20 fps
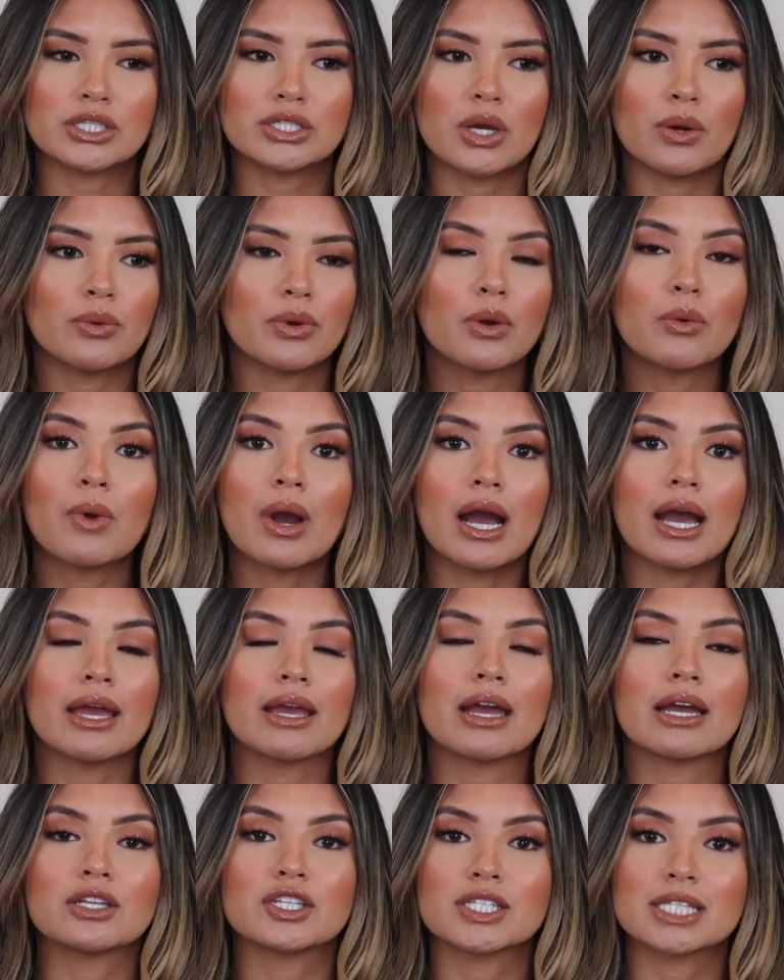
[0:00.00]
I don't know
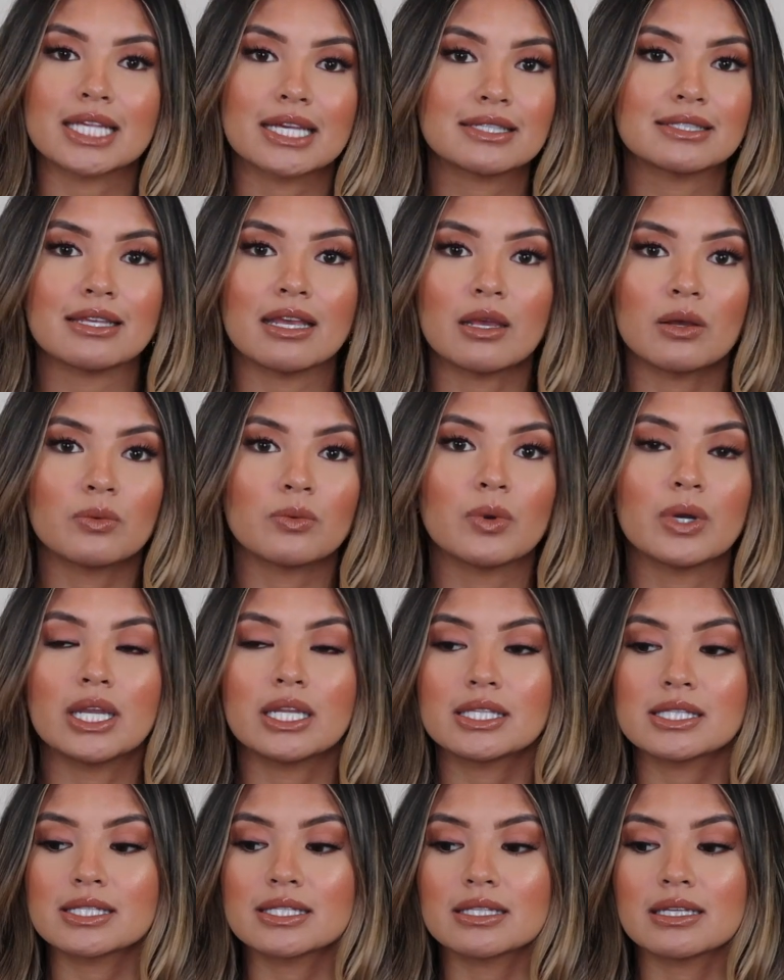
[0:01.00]
why. I just like seeing
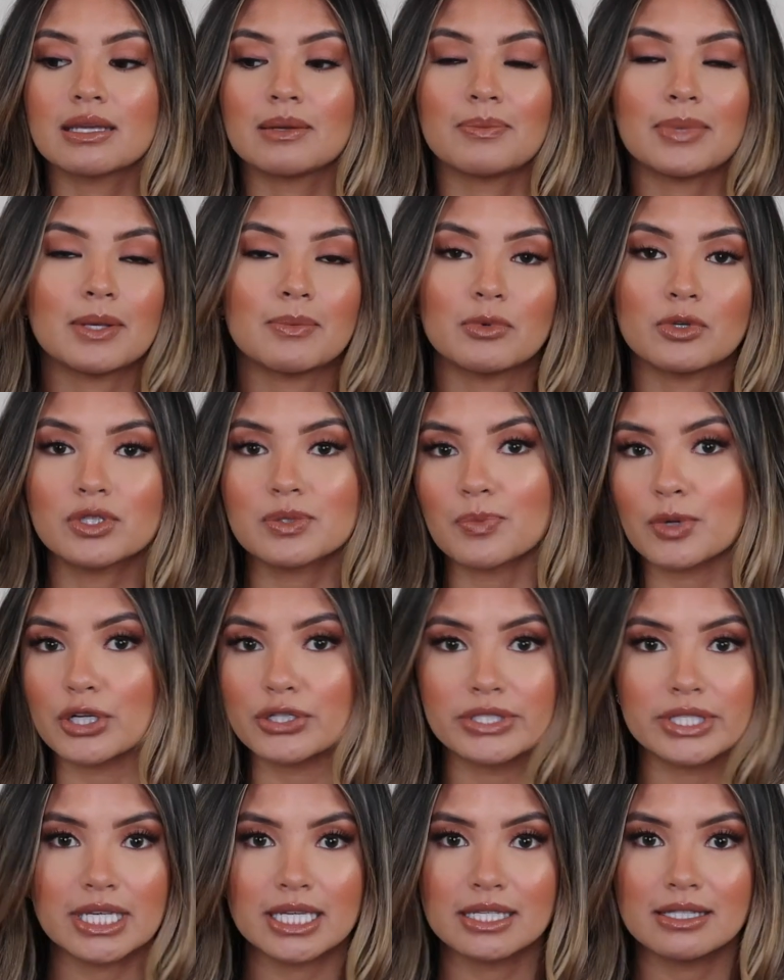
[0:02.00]
what's in people's
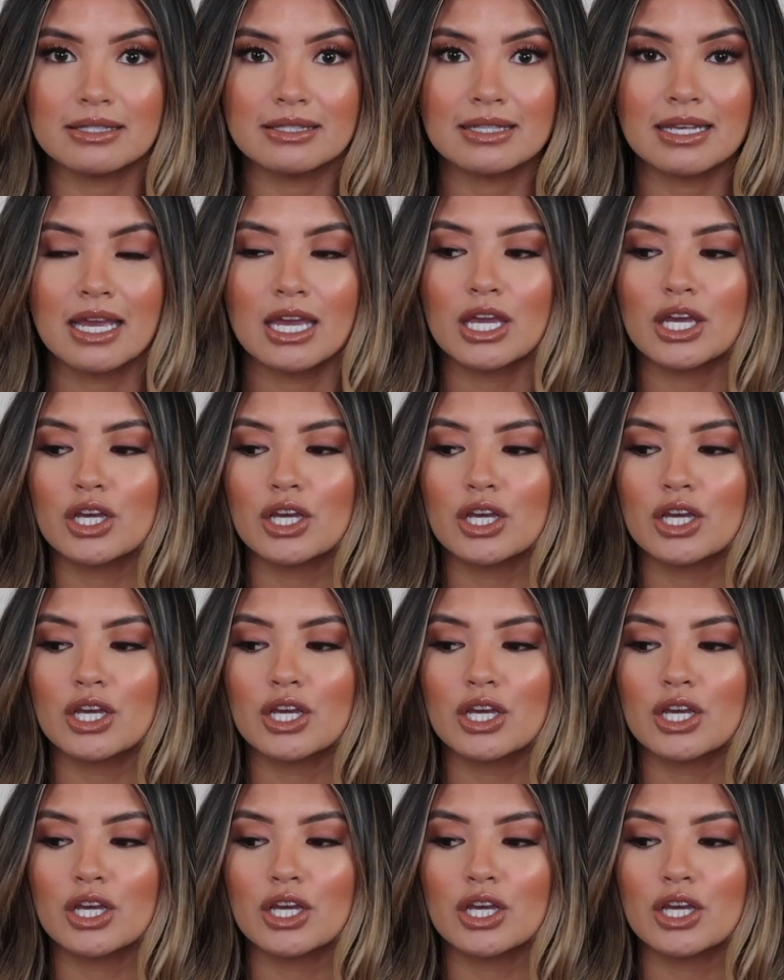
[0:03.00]
purses.